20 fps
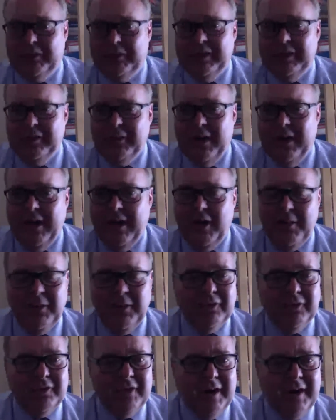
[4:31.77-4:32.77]
of those things where I
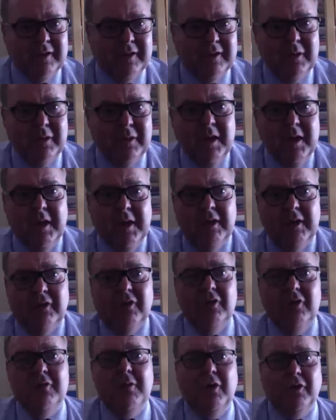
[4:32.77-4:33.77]
almost
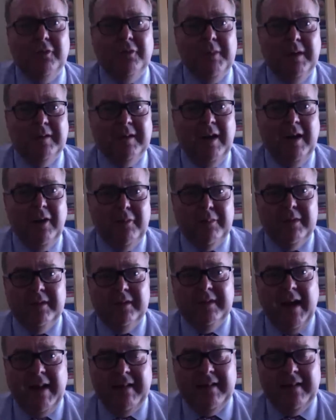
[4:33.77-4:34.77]
too much myself,
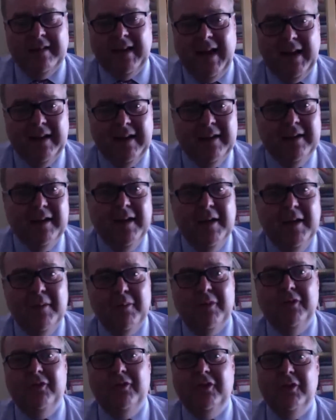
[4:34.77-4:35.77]
present and
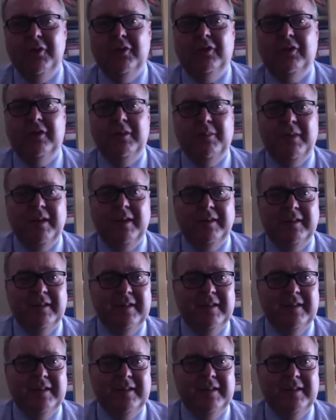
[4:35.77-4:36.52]
produce the